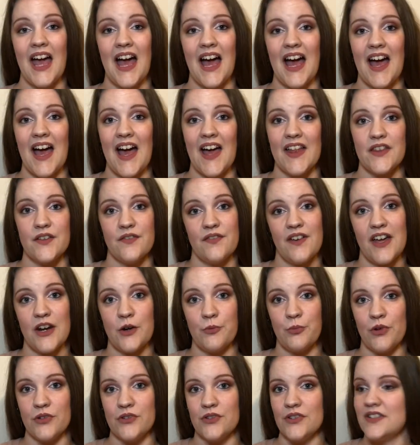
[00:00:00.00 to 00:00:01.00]
And the final
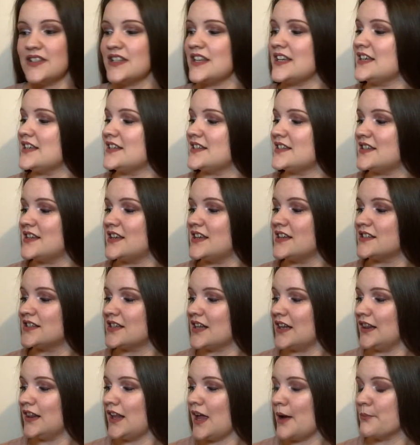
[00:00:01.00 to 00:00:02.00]
product is this
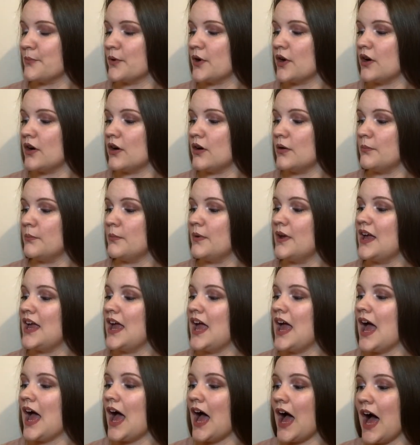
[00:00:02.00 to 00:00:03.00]
Lancome
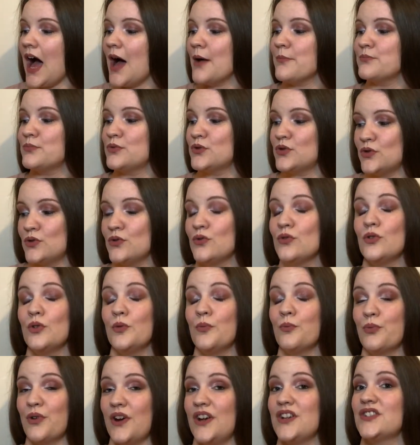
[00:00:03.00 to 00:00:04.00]

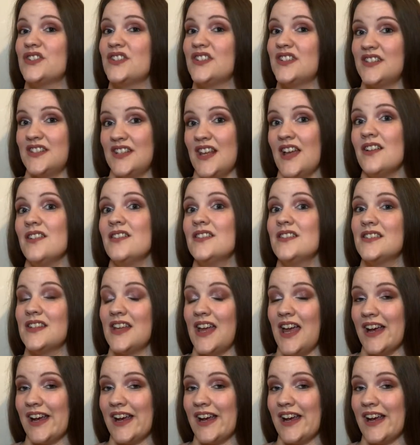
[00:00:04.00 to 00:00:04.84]
Absolute Precious Cells.